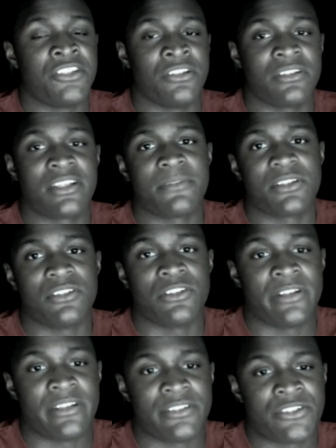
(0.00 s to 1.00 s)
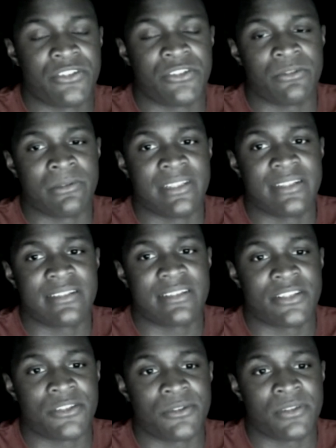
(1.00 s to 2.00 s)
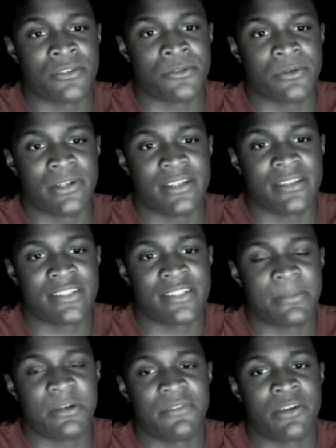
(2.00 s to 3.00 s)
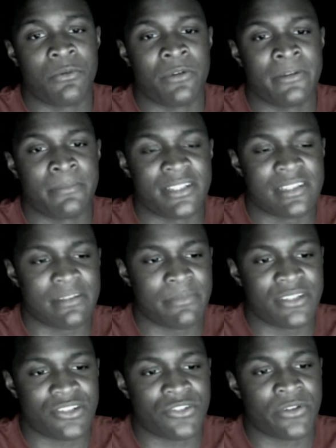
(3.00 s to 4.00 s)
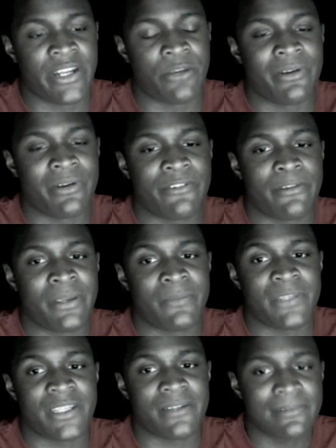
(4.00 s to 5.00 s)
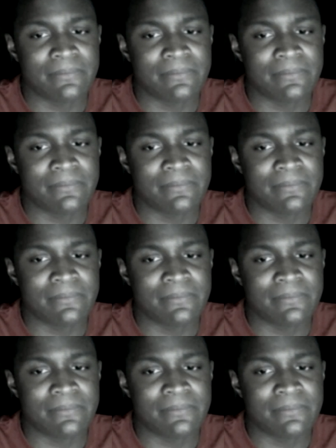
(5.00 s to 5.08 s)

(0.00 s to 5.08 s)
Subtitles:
you'll come to learn should you enlist and you step off that white bus at basic training, wherever it may be.